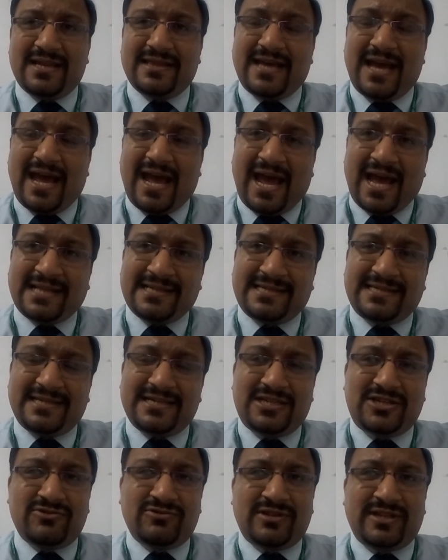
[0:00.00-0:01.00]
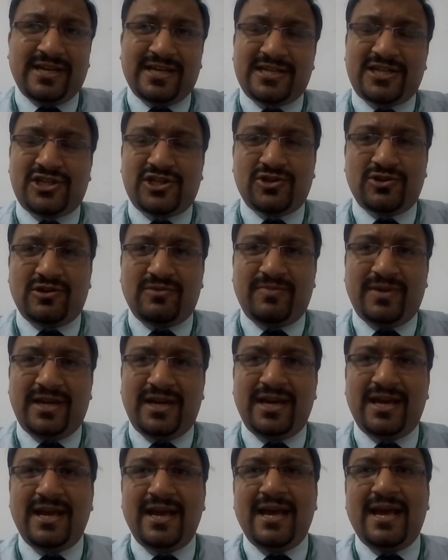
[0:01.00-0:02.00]
The answer to this should
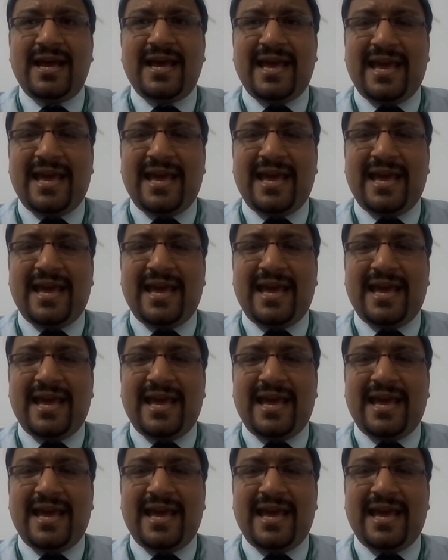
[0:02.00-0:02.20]
be